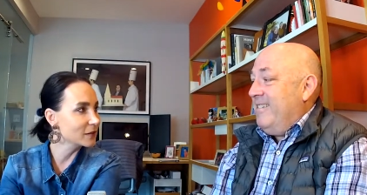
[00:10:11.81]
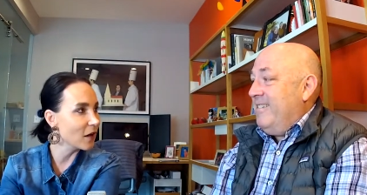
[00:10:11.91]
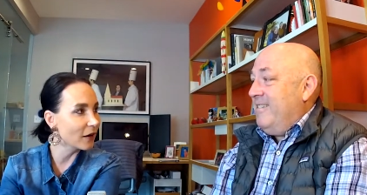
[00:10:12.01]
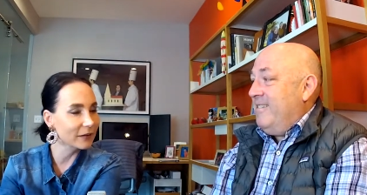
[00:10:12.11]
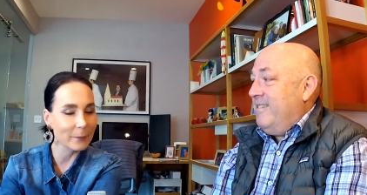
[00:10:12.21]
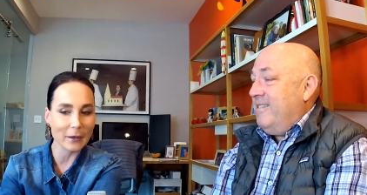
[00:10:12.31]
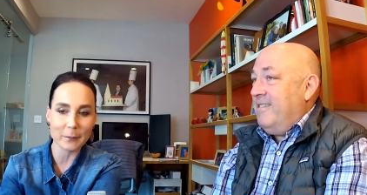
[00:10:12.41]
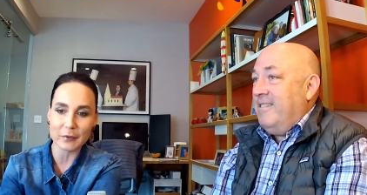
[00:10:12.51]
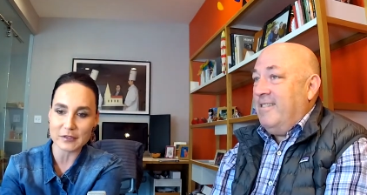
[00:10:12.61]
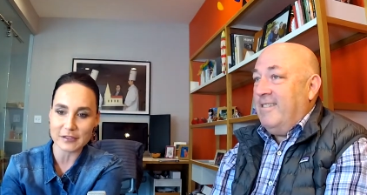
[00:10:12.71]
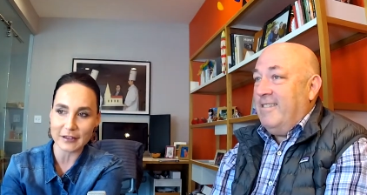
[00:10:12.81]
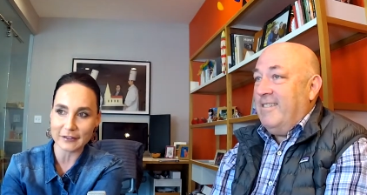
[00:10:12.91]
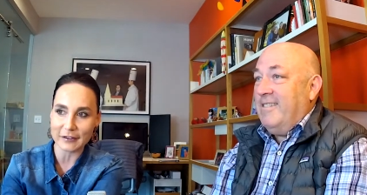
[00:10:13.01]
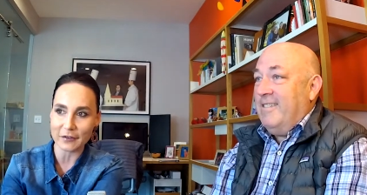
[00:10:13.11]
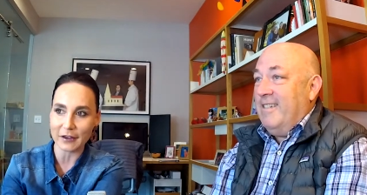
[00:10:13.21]
Speaker 1: talked about
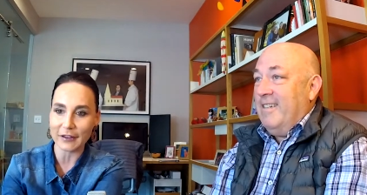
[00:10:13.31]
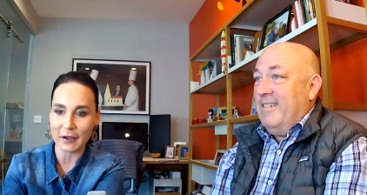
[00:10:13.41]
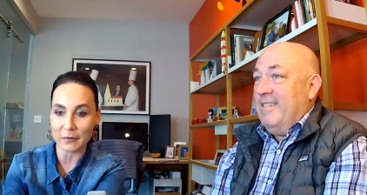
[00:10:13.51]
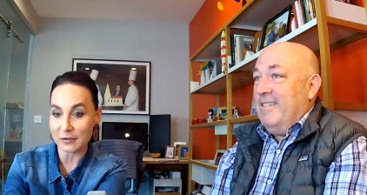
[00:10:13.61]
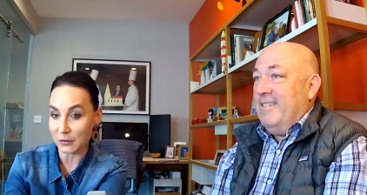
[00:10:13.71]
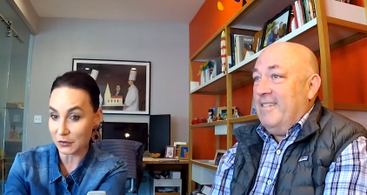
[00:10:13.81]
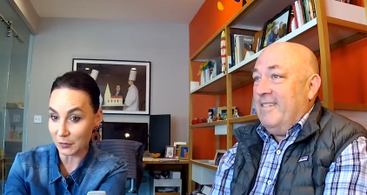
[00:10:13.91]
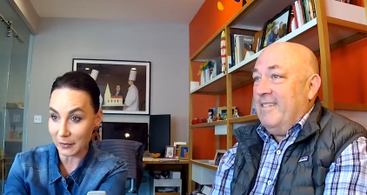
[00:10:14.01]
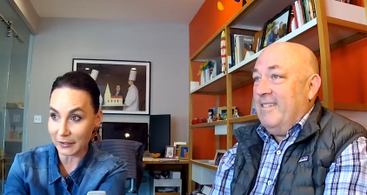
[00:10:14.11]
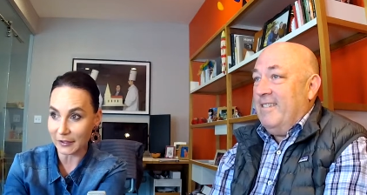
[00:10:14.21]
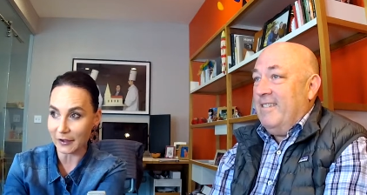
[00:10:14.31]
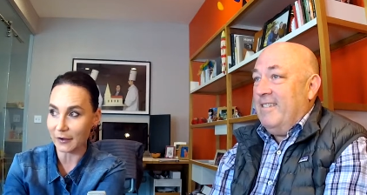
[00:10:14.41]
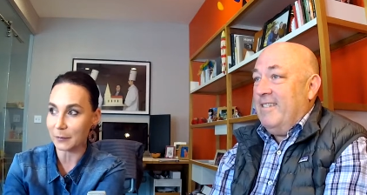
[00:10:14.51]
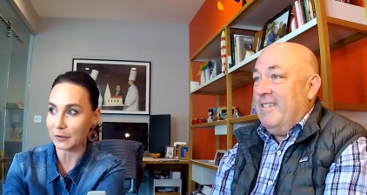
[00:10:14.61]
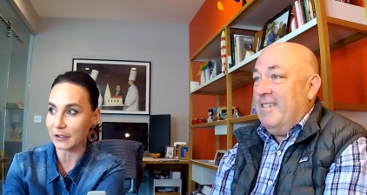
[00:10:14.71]
personality right now in social
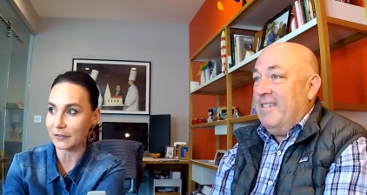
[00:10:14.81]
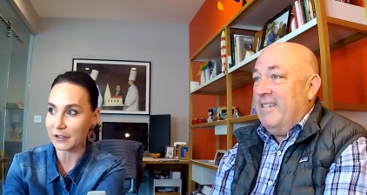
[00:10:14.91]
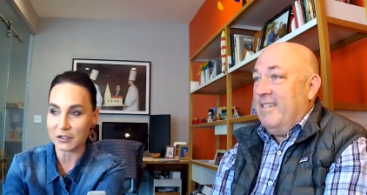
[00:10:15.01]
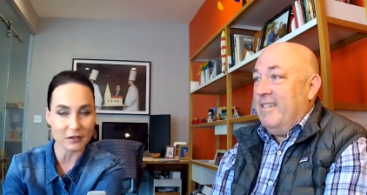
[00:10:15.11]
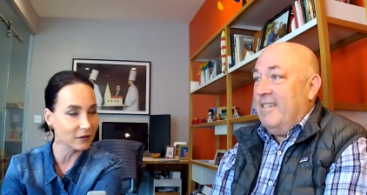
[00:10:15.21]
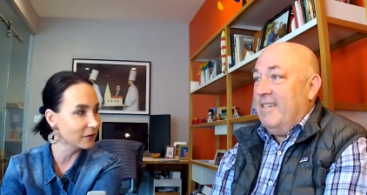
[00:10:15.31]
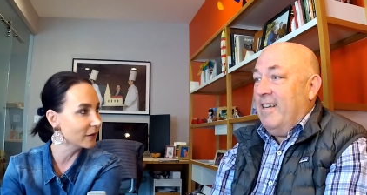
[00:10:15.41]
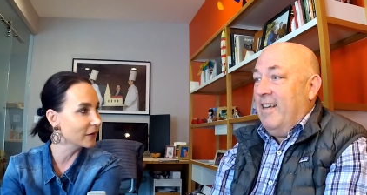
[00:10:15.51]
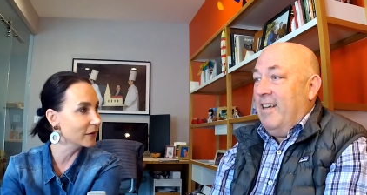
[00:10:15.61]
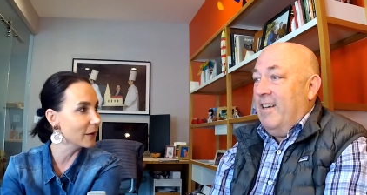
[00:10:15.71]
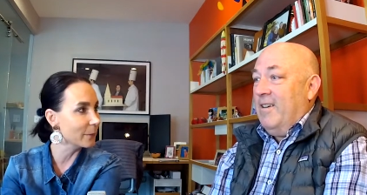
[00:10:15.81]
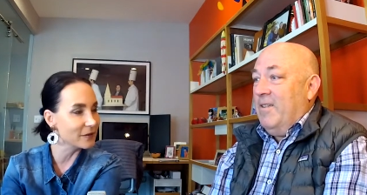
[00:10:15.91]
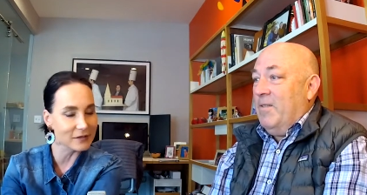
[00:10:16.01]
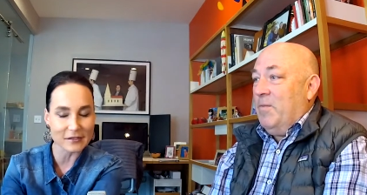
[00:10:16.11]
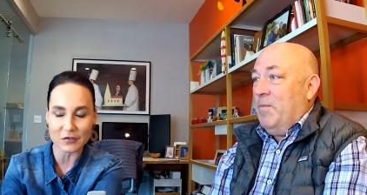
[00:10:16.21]
media motivation and, and
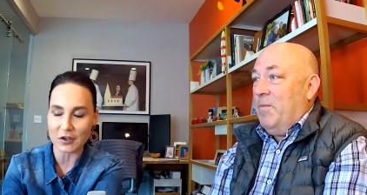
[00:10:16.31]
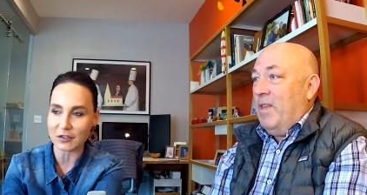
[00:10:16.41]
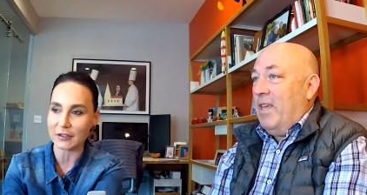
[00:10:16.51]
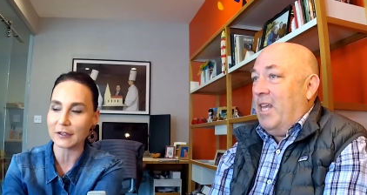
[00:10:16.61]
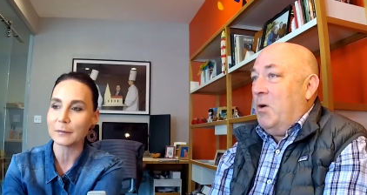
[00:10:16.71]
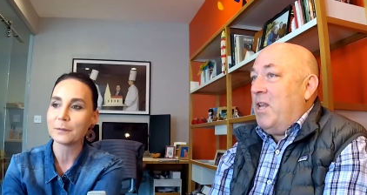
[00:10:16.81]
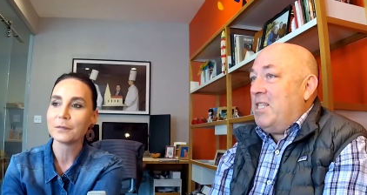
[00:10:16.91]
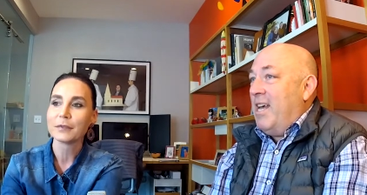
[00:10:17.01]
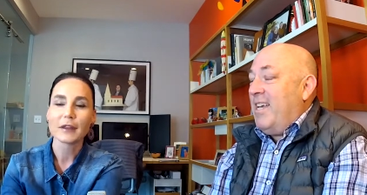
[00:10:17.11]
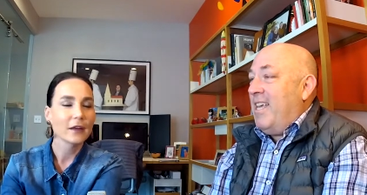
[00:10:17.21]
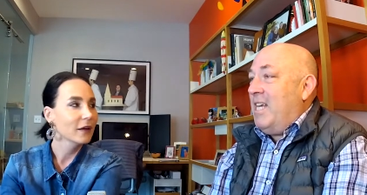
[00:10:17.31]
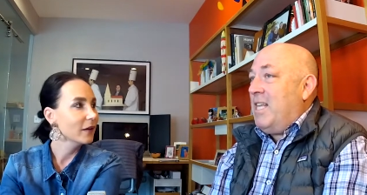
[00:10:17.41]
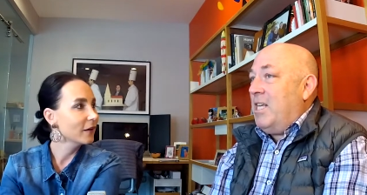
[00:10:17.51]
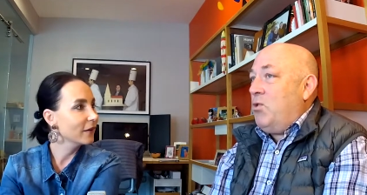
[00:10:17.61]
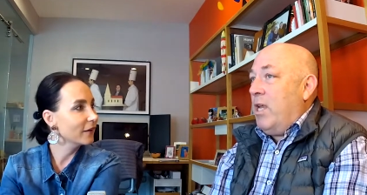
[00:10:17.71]
business strategy you know what he's
Speaker 2: like
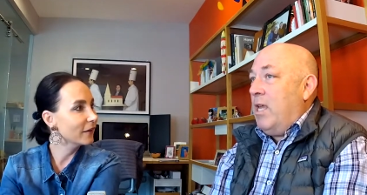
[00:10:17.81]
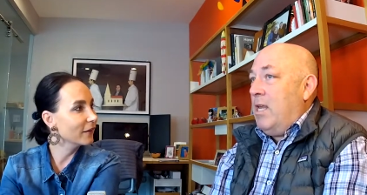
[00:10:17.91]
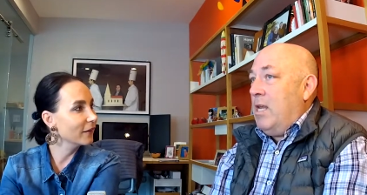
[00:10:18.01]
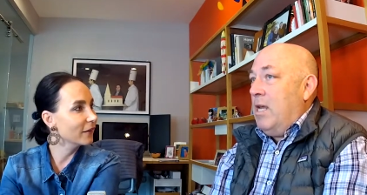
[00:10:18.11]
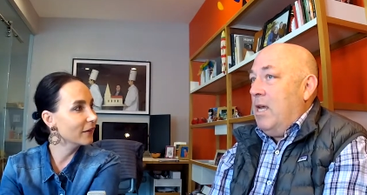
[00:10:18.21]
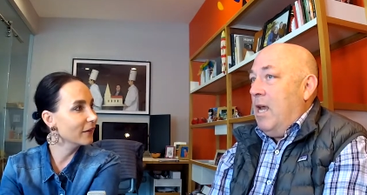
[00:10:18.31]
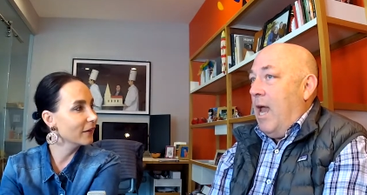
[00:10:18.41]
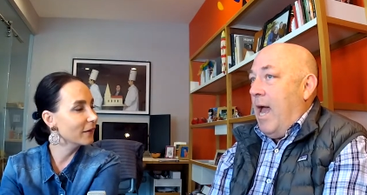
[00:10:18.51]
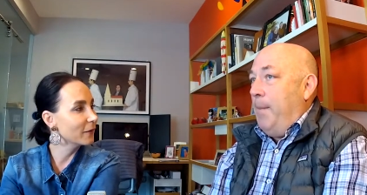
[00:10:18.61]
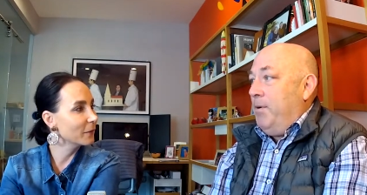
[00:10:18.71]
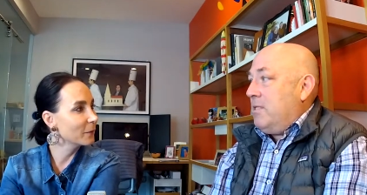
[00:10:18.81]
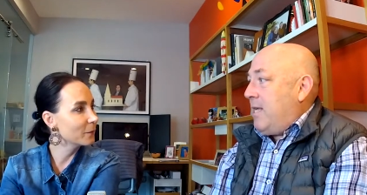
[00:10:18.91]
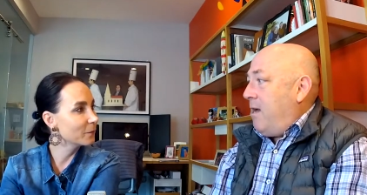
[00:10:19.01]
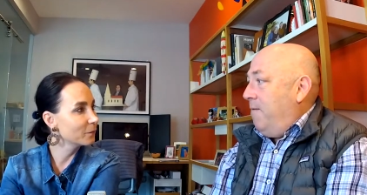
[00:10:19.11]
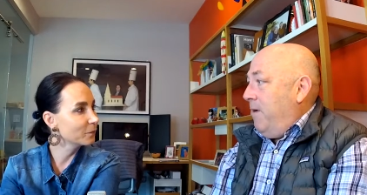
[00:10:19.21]
he's like drinking uh-huh. apple
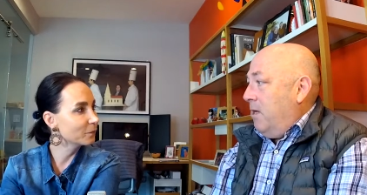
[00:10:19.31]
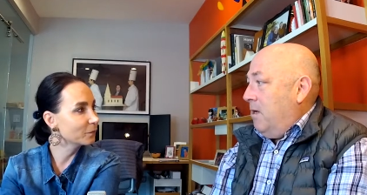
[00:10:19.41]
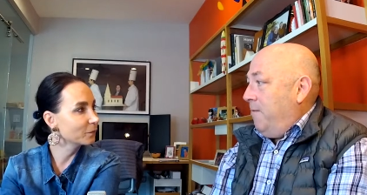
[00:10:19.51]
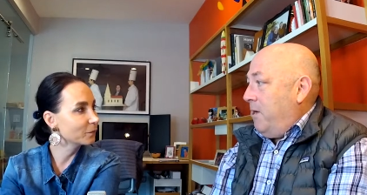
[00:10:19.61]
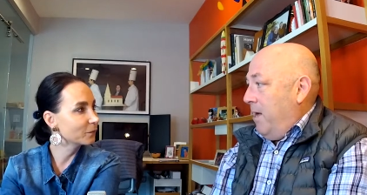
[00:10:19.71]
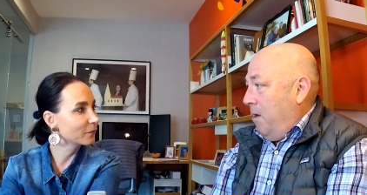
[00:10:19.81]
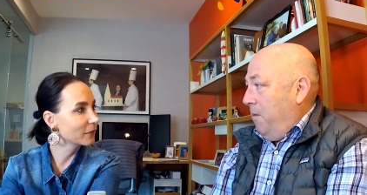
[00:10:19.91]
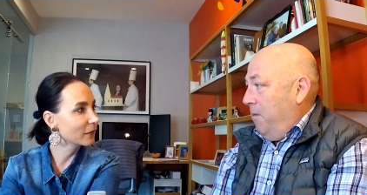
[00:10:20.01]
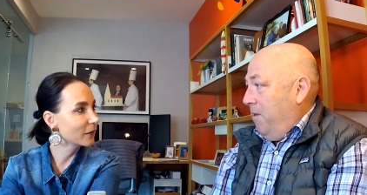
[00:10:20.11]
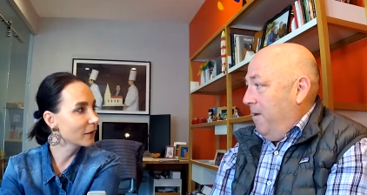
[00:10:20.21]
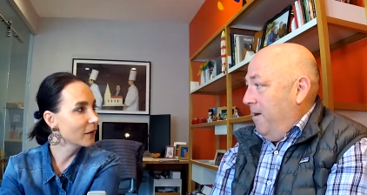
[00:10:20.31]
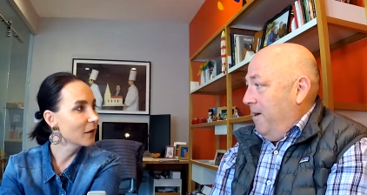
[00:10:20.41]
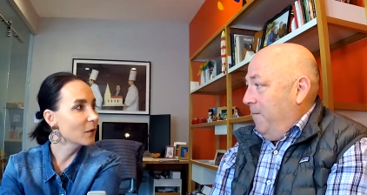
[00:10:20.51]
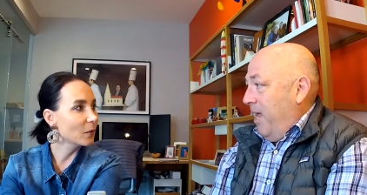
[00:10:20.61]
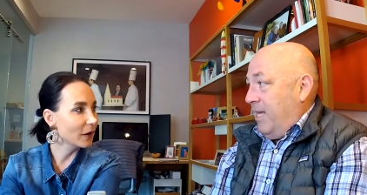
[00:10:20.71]
cider vinegar for your health.
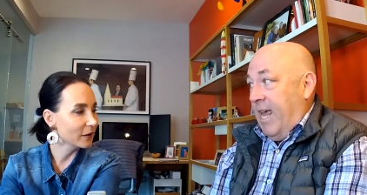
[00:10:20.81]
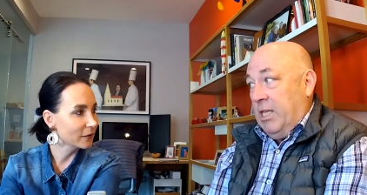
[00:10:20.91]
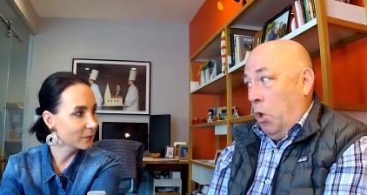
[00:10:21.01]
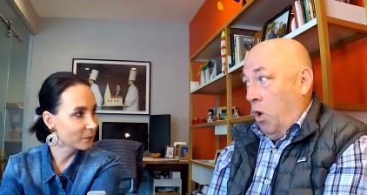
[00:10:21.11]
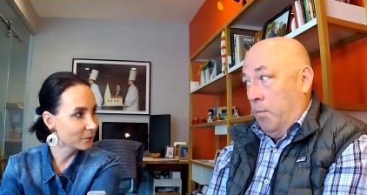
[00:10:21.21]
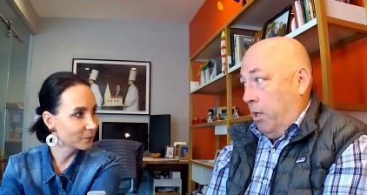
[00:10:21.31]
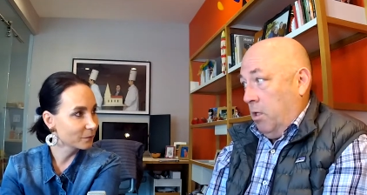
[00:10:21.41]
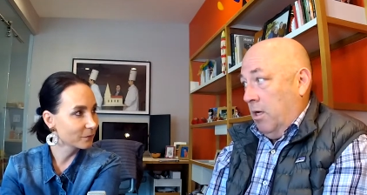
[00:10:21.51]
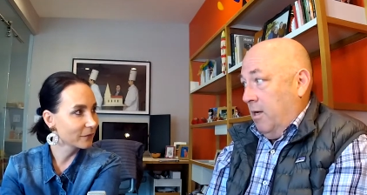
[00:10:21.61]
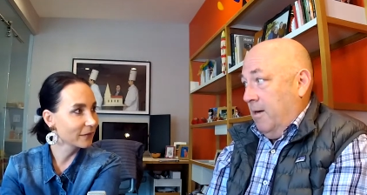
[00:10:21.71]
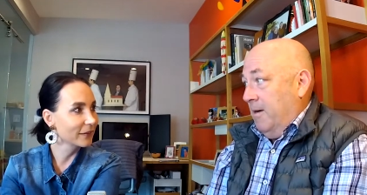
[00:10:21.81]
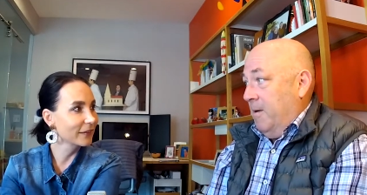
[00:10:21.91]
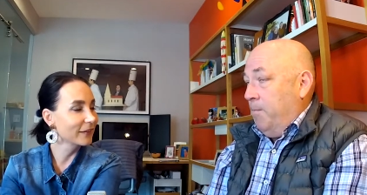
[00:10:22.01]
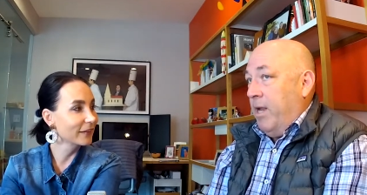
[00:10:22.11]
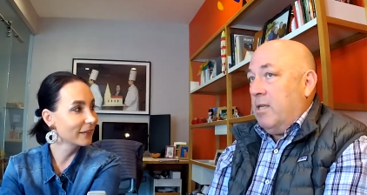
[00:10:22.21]
Right. It tastes horrible,
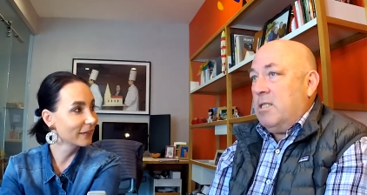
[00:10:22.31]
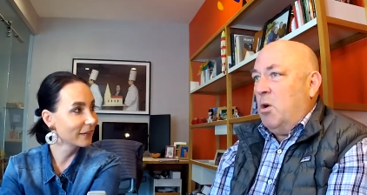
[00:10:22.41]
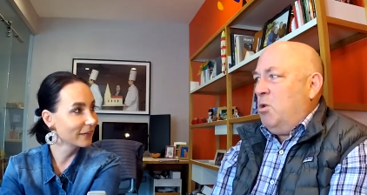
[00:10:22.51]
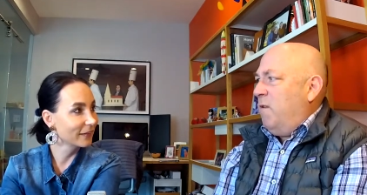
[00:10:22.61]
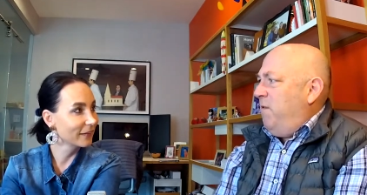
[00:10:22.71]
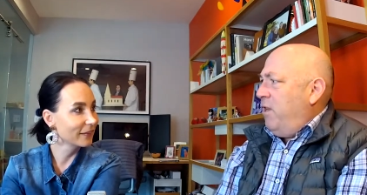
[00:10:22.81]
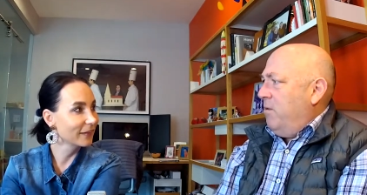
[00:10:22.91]
but it's so good for